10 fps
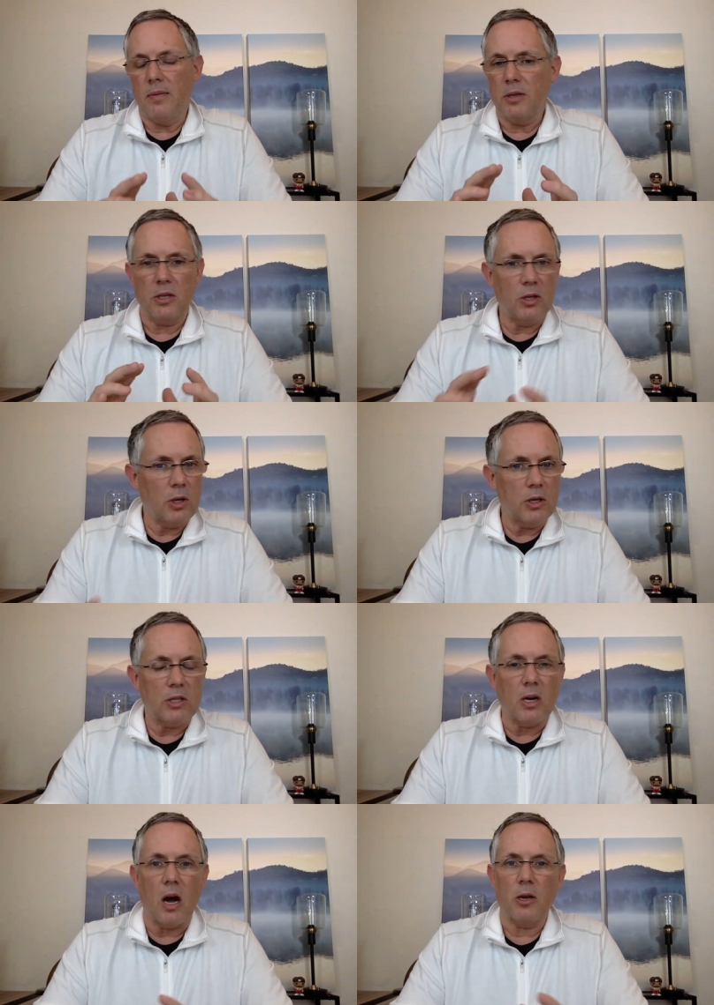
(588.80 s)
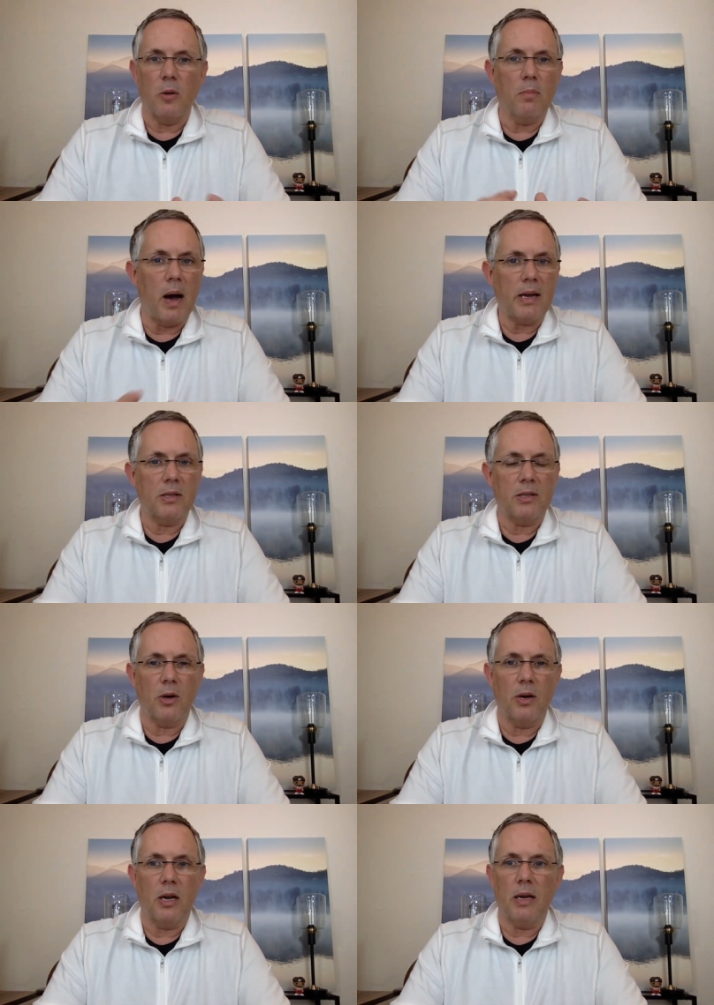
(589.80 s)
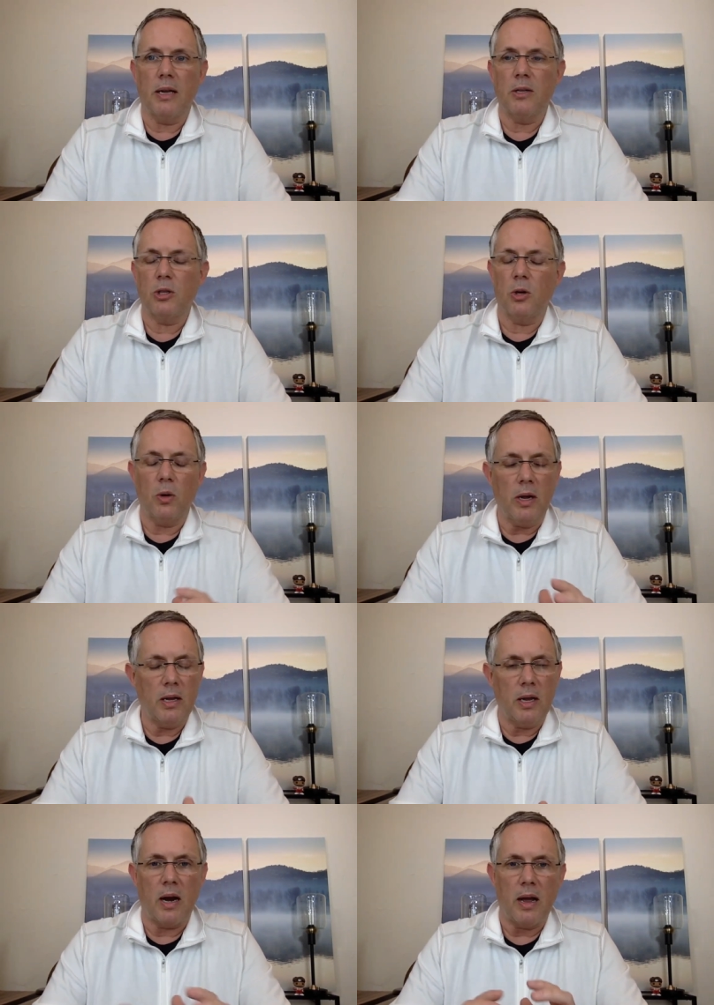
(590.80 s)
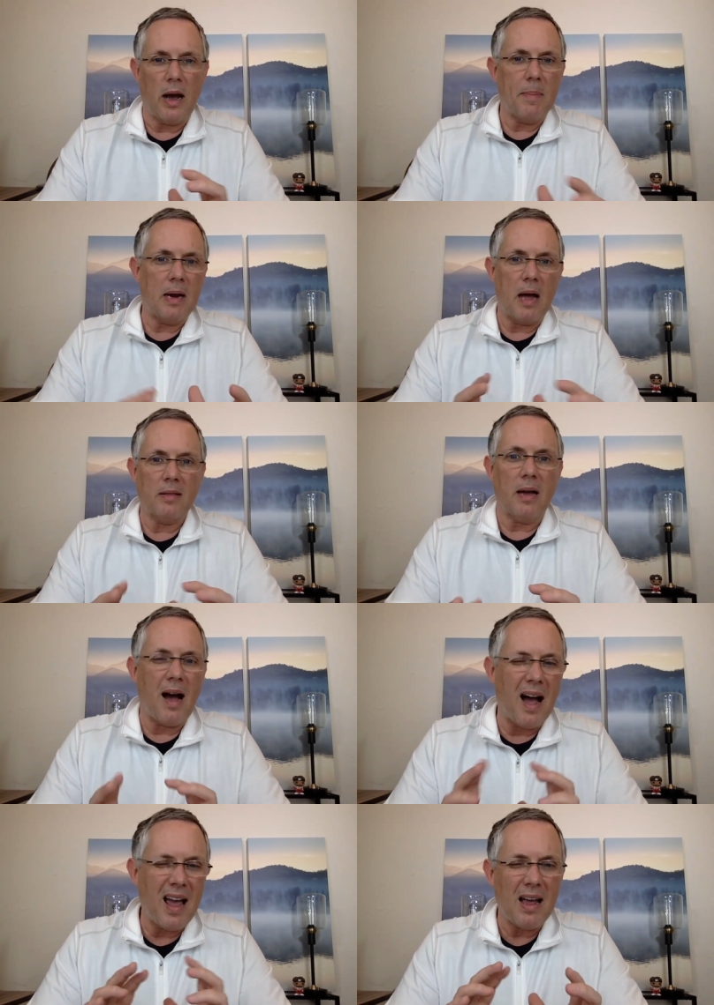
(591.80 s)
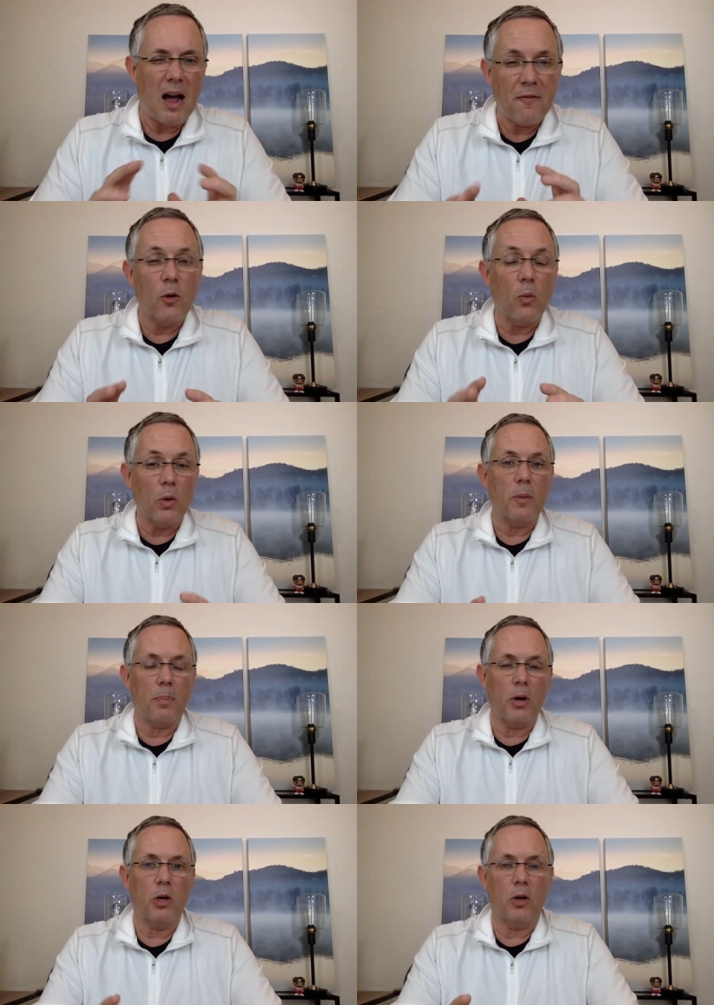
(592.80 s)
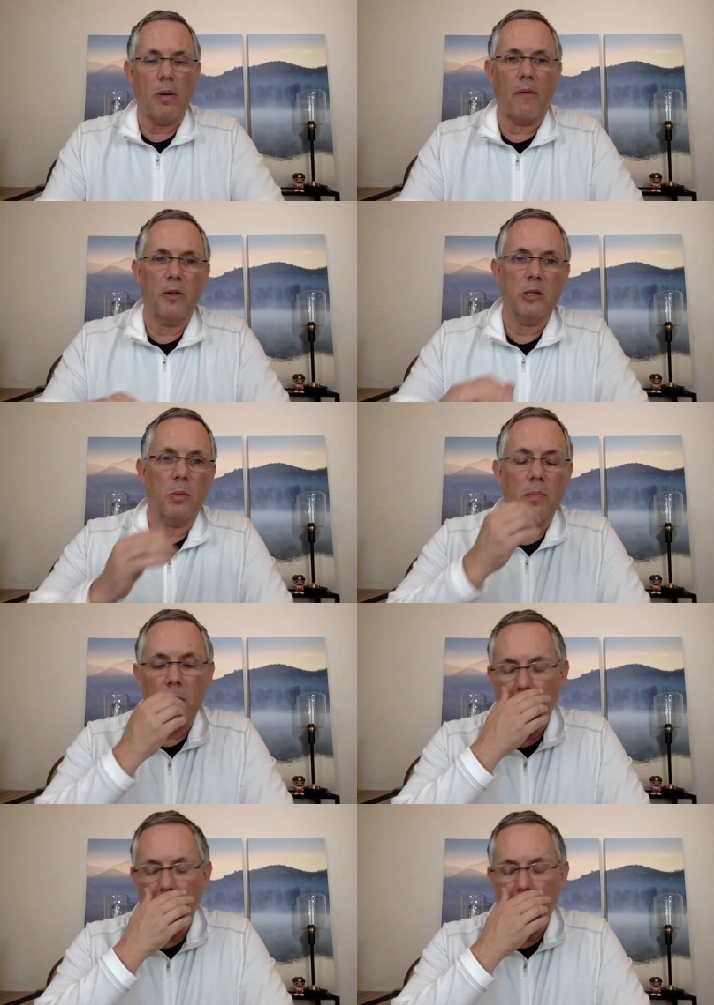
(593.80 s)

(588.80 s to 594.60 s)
this is a good stock you might consider getting into. Again, I mean, I feel really pretty good about this one.